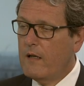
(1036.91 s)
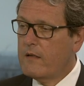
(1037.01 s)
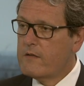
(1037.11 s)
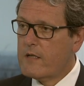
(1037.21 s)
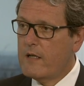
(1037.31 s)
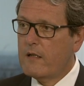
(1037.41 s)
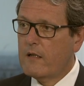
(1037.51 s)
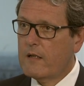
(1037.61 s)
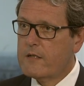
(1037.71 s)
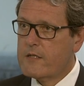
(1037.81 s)
And in
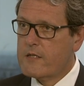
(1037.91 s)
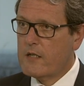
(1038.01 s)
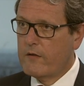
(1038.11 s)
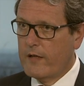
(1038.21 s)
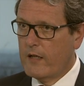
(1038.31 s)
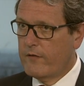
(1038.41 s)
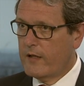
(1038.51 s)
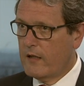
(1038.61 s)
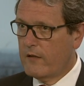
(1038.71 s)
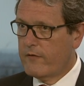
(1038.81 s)
our latest survey,
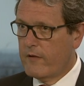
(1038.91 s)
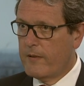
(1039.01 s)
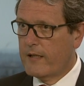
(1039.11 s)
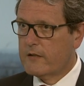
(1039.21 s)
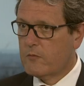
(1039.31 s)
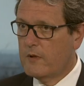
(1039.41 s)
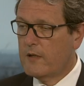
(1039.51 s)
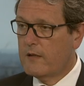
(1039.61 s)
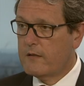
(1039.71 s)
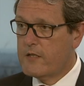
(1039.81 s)
over half of the banks
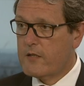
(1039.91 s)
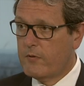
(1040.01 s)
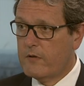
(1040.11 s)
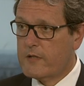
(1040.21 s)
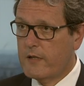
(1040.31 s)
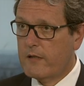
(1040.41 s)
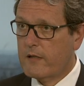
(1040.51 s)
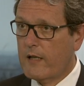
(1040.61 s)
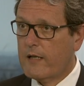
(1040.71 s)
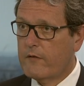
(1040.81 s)
were disappointed
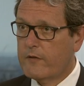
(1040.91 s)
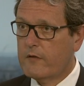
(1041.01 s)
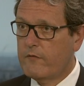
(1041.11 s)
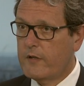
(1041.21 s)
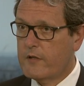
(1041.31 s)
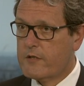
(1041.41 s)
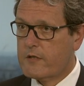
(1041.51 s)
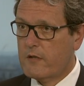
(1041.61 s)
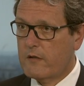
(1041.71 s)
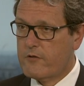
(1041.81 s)
at a lack of a
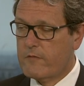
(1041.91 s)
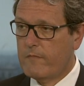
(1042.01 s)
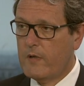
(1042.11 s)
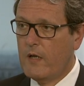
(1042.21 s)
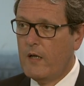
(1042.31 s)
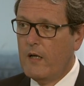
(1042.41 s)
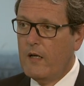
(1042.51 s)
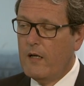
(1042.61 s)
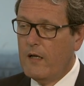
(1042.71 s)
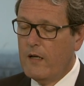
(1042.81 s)
converged solution.
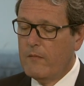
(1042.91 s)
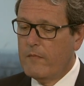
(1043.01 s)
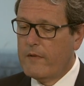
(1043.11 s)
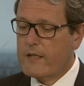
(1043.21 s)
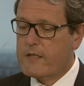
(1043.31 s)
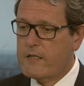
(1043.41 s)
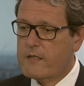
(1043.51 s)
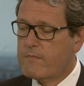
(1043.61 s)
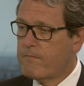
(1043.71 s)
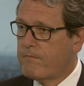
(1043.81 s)
That
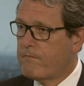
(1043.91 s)
is,